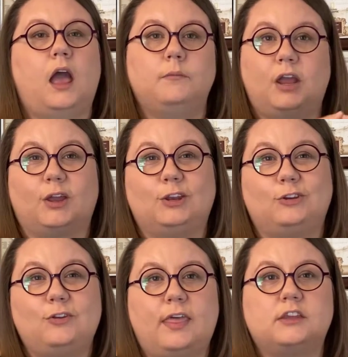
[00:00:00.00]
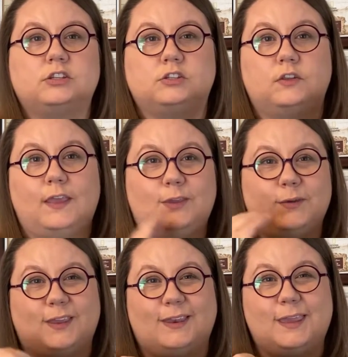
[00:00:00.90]
I'm not going to do that just so that you
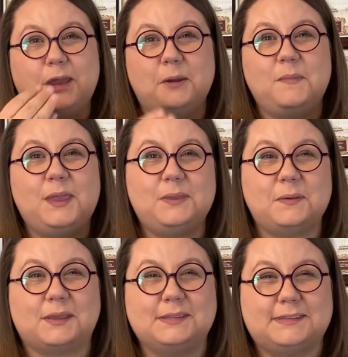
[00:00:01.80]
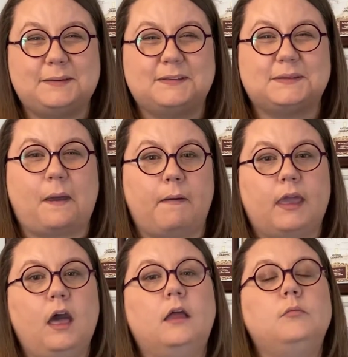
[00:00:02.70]
can hear me and you can see what's
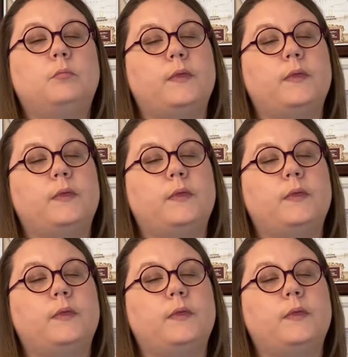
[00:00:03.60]
going on,